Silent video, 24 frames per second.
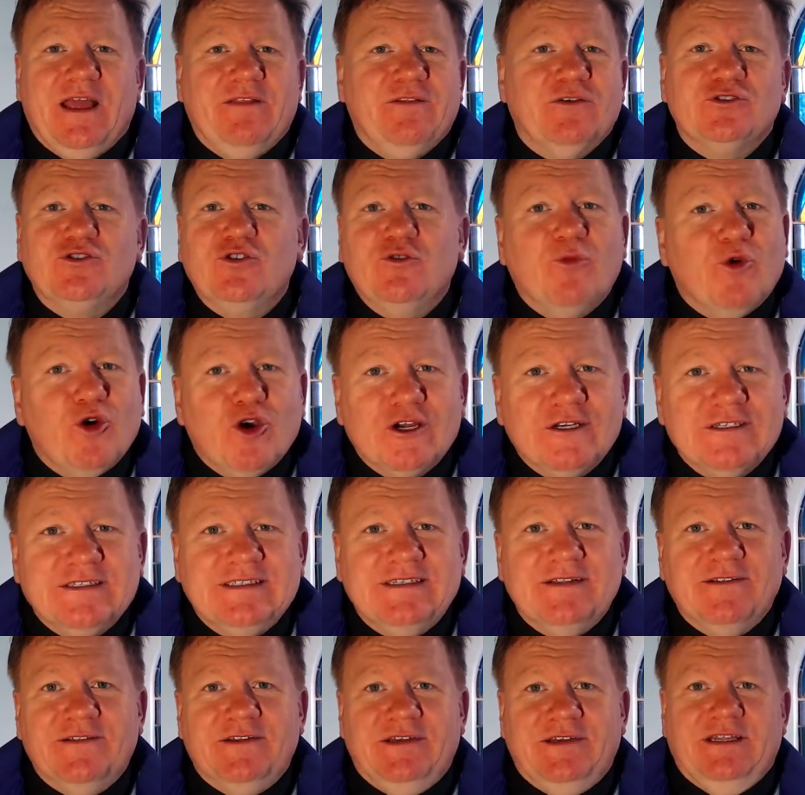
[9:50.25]
There's no more
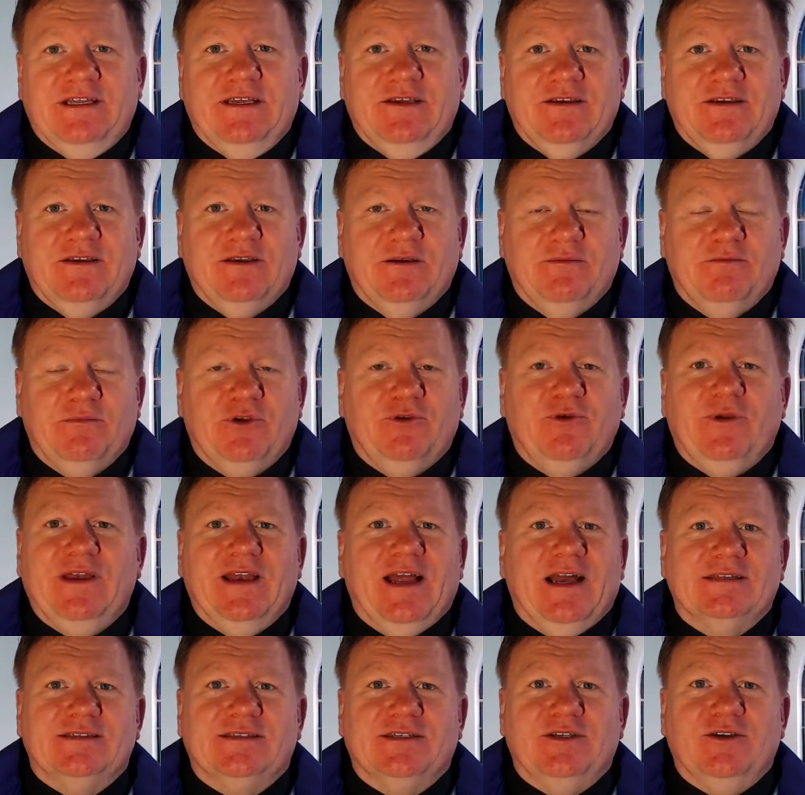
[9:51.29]
hostility between
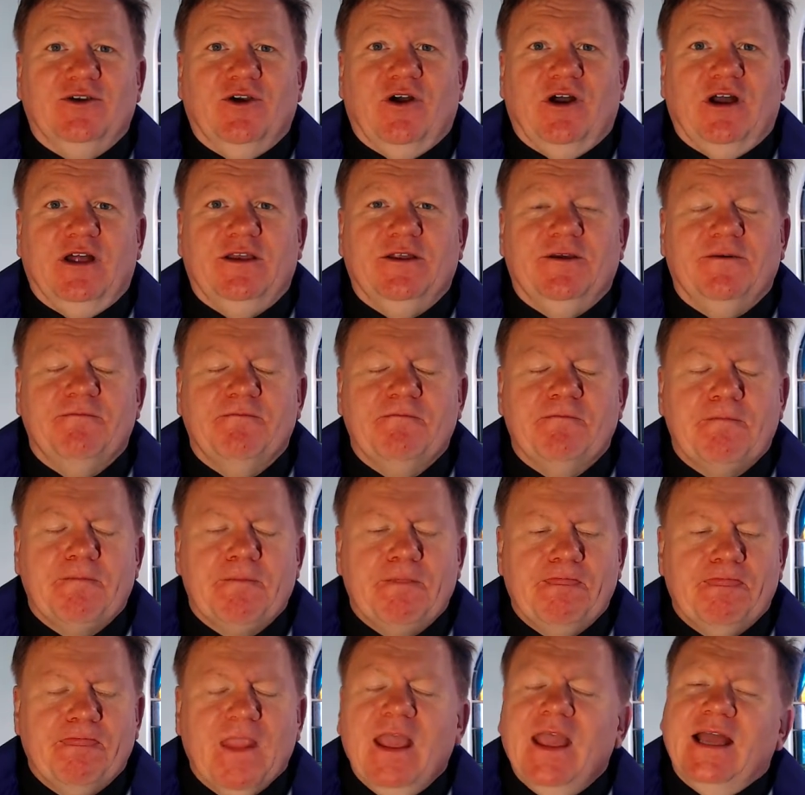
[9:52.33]
us and God.
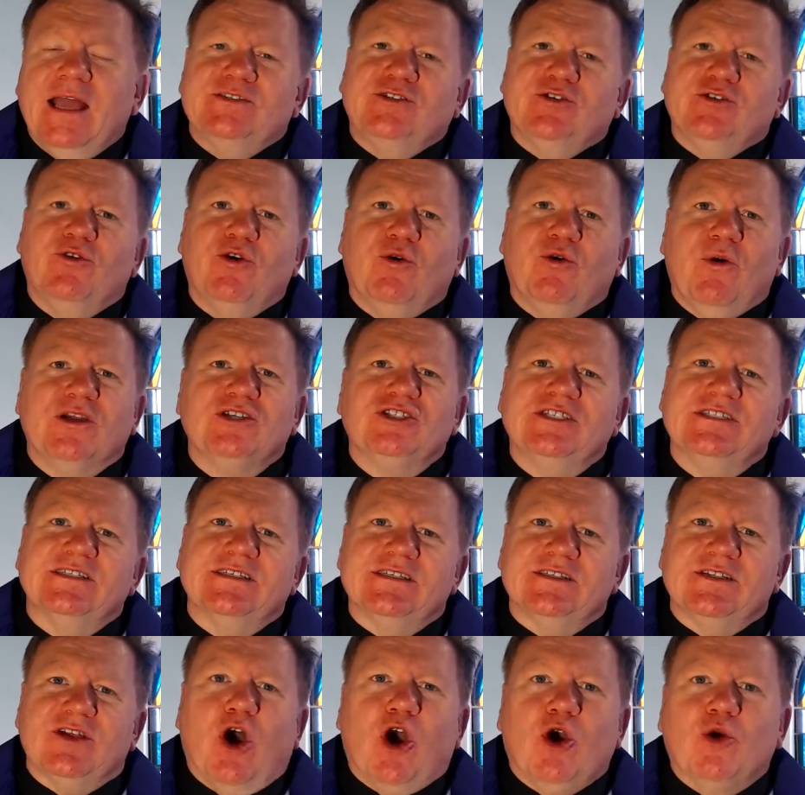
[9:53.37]
And so the question
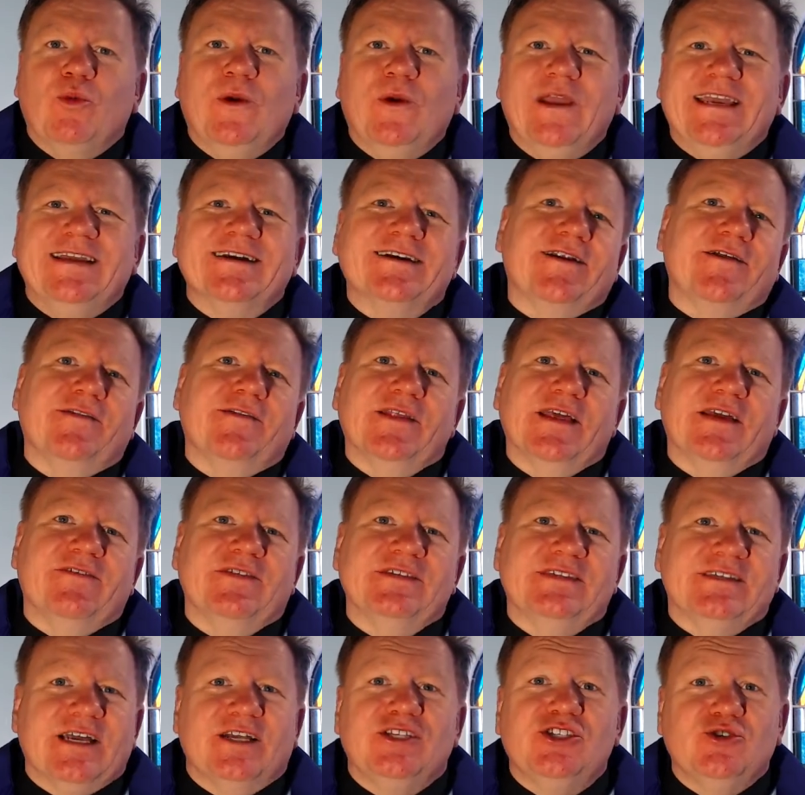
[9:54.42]
is, is are we going to live
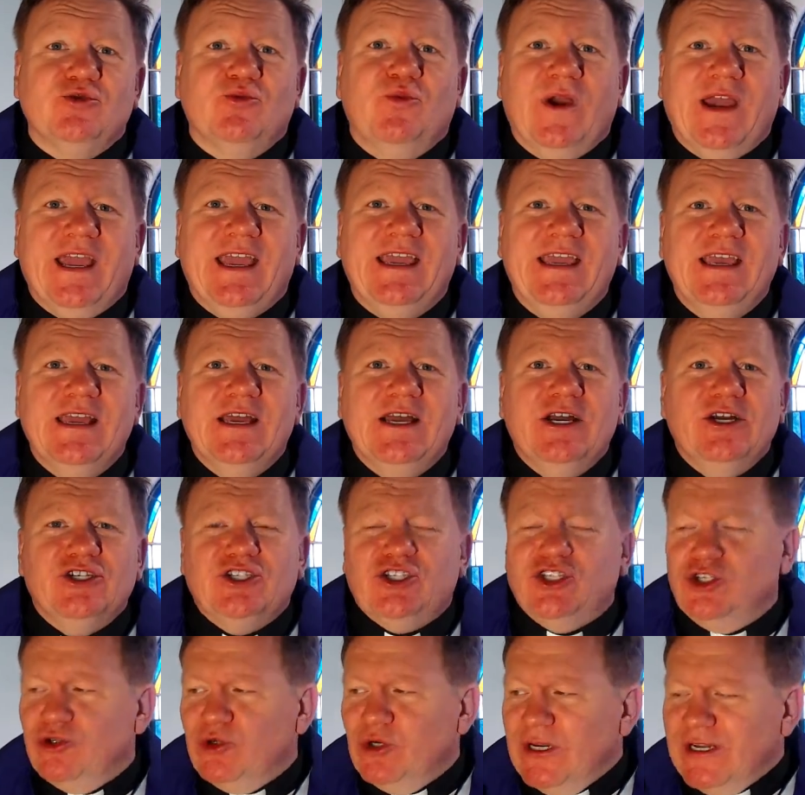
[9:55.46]
in such a way
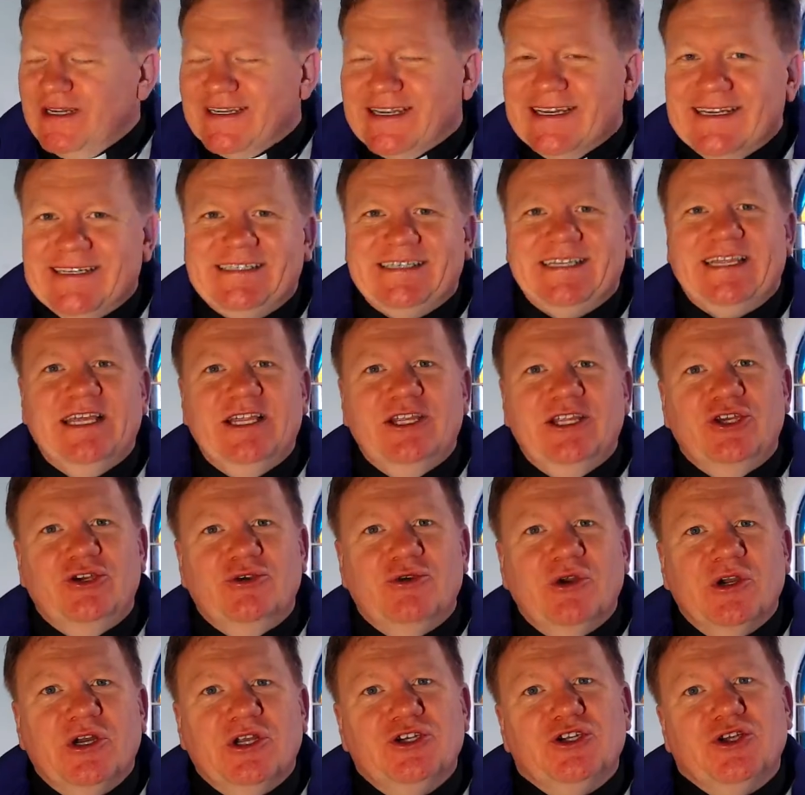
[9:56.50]
to
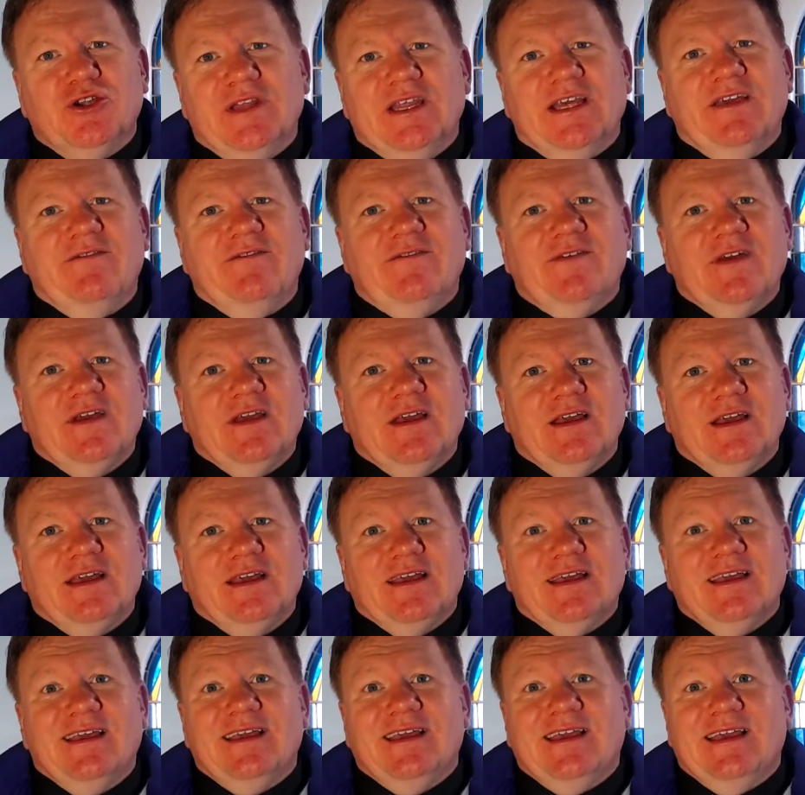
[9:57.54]
continue to live
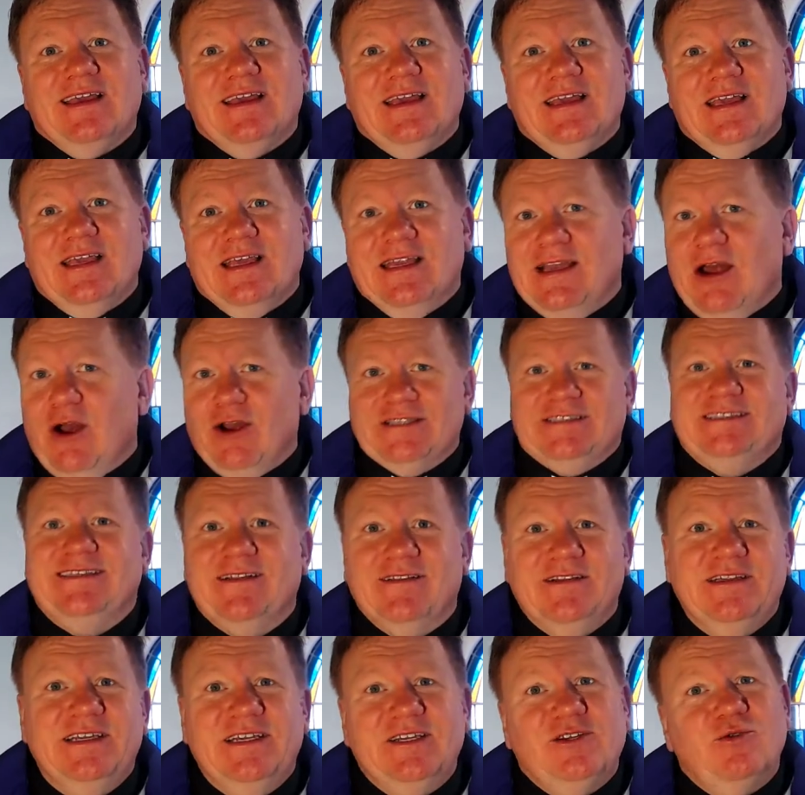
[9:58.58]
in
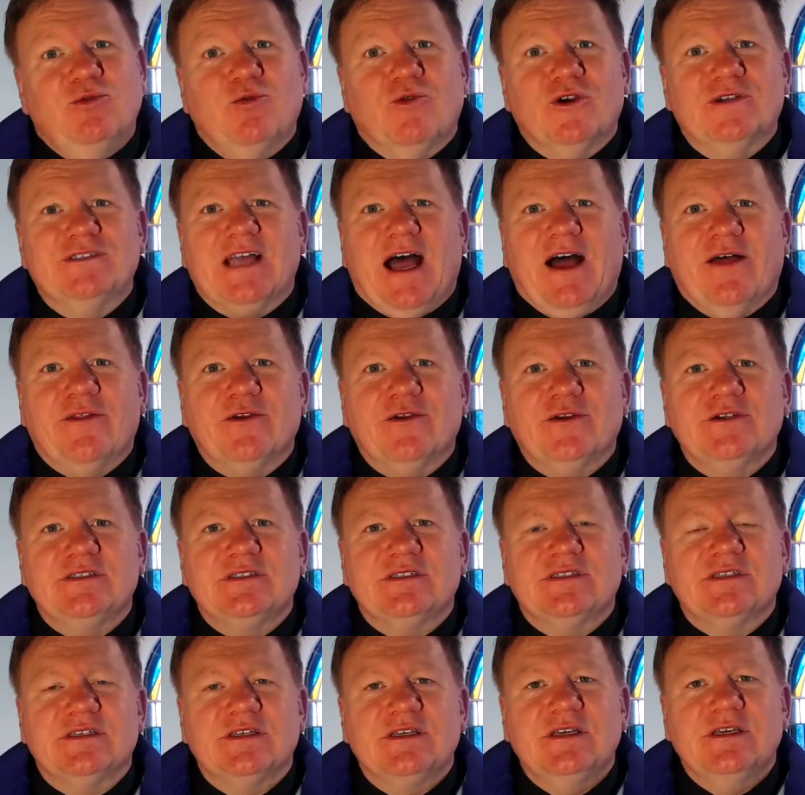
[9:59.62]
hostility towards
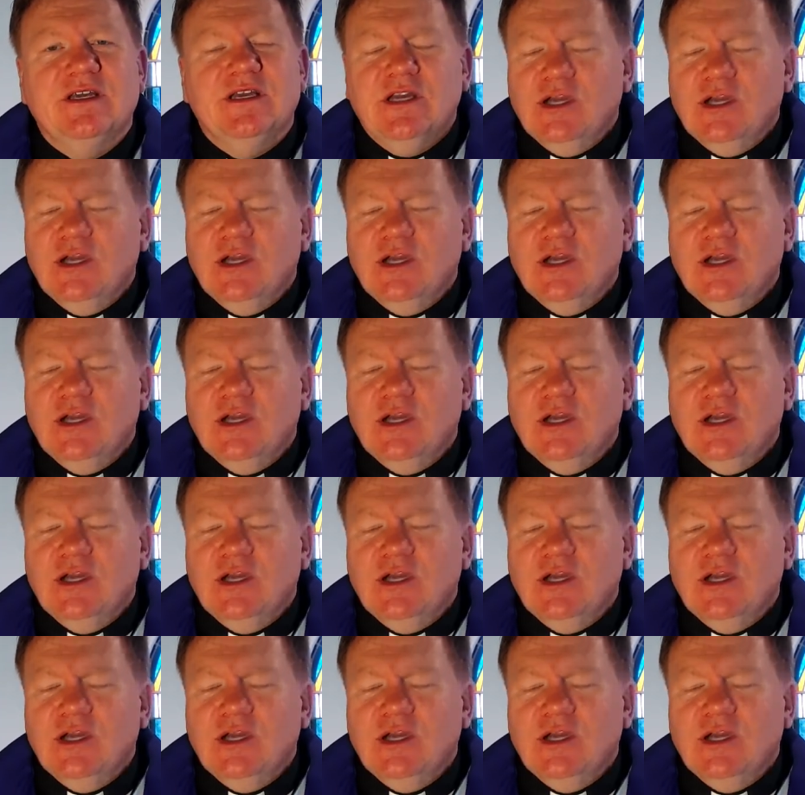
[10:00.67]
others?